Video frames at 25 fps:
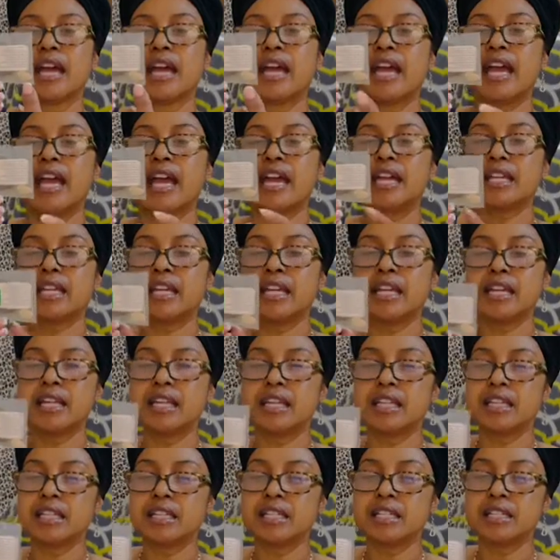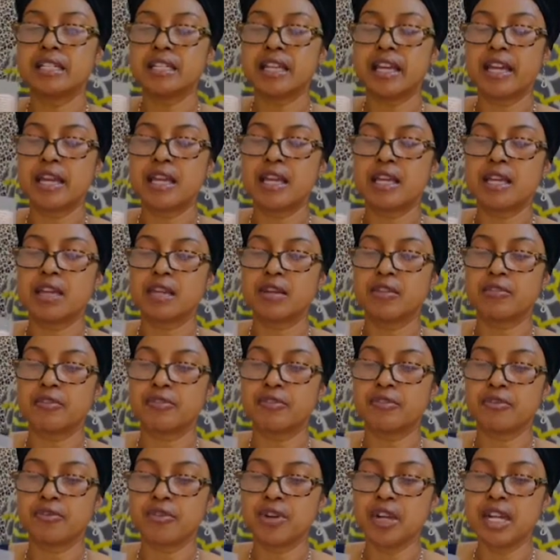And it is a
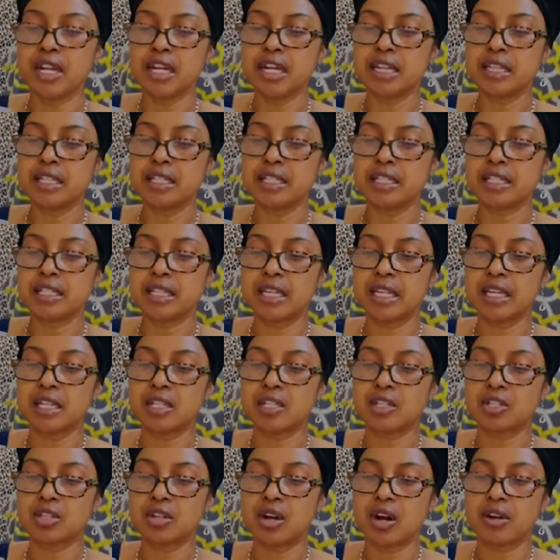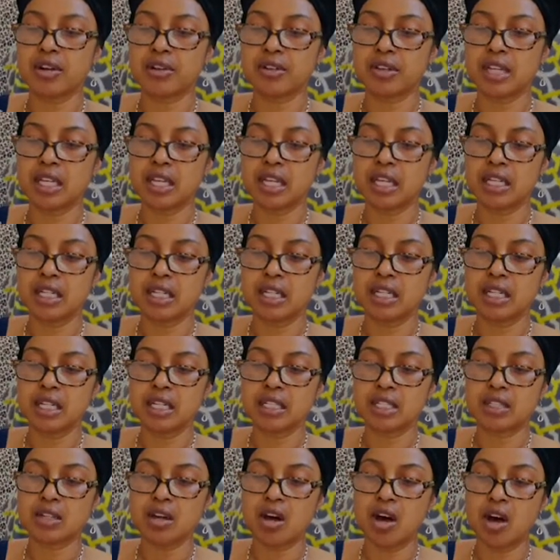free seed starter kit, and
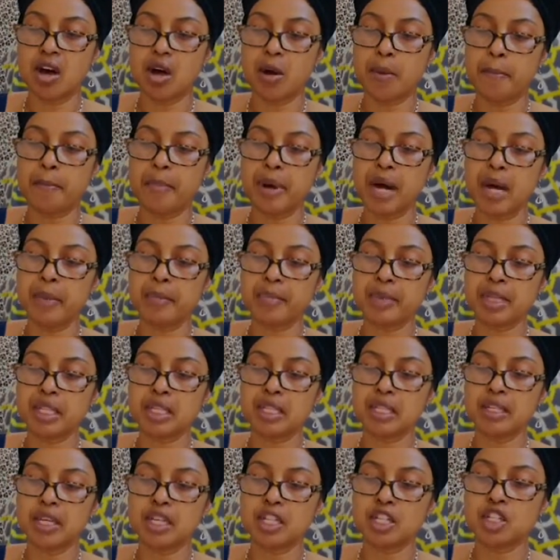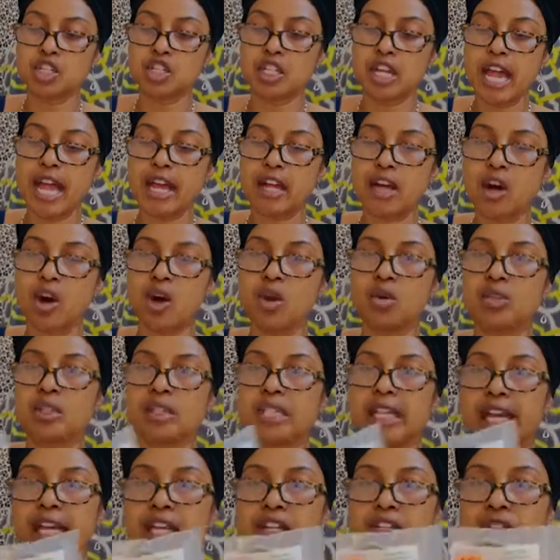it's called Pumpkin
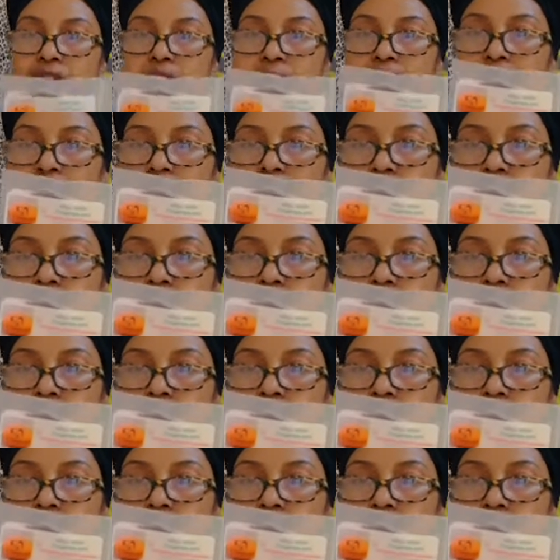Jack-O-Lantern.